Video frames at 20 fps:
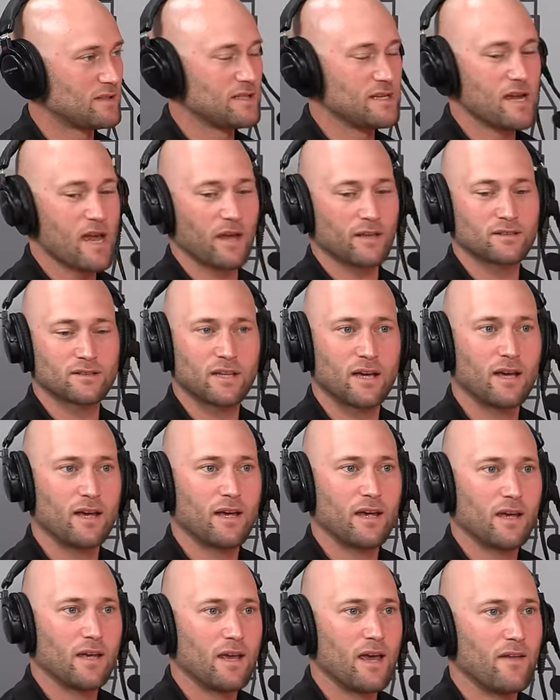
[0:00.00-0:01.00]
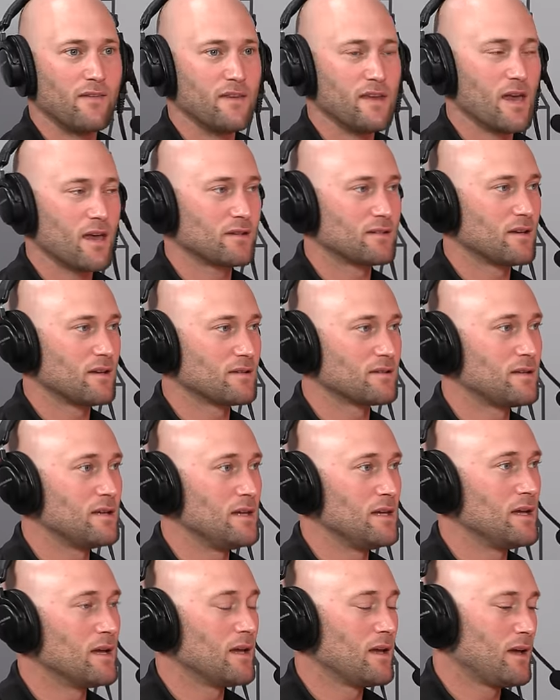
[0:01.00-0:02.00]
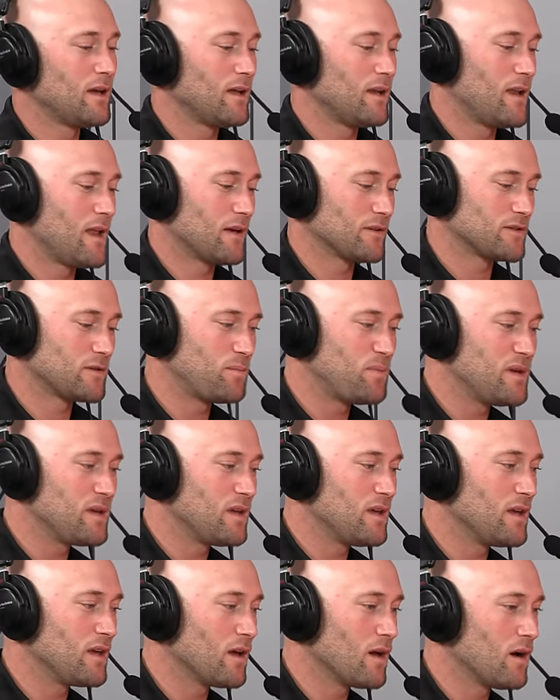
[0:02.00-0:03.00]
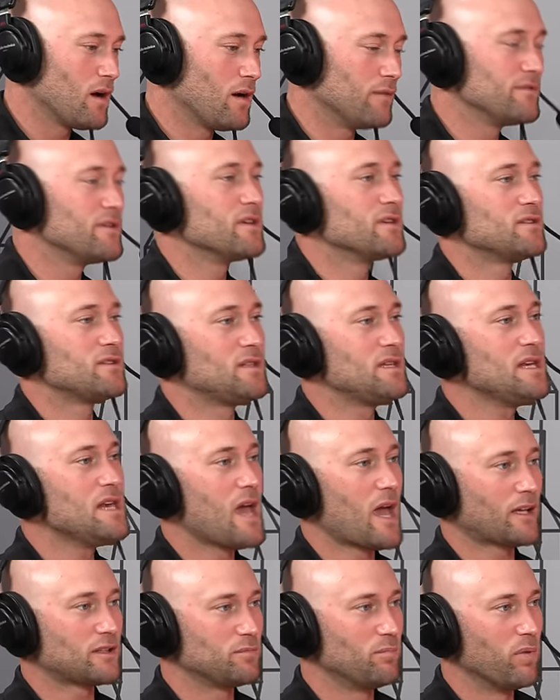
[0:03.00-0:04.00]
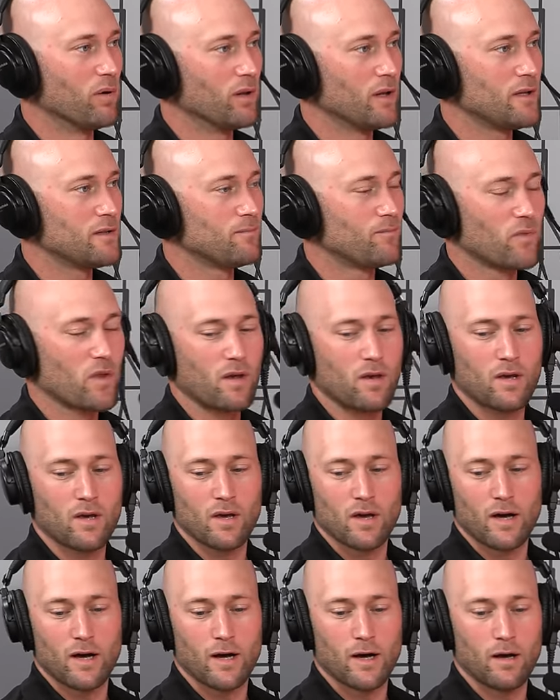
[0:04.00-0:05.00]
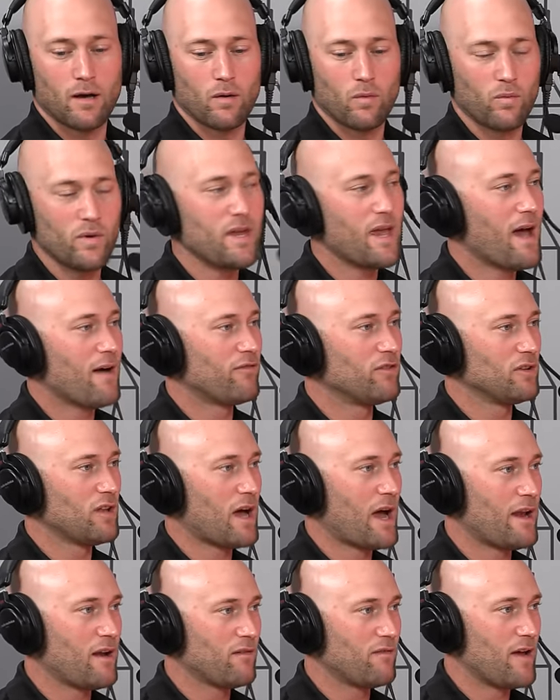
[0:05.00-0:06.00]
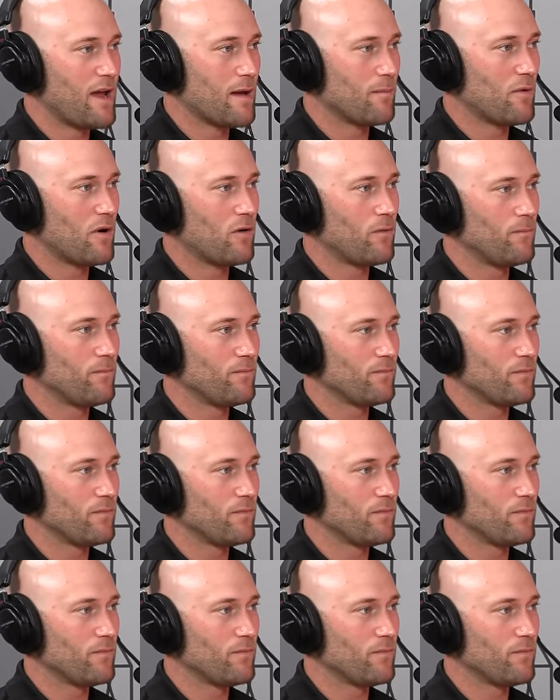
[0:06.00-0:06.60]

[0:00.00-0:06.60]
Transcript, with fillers: C X and the S S T. Now, speaking of C X bullet, uh, we have a line of ammo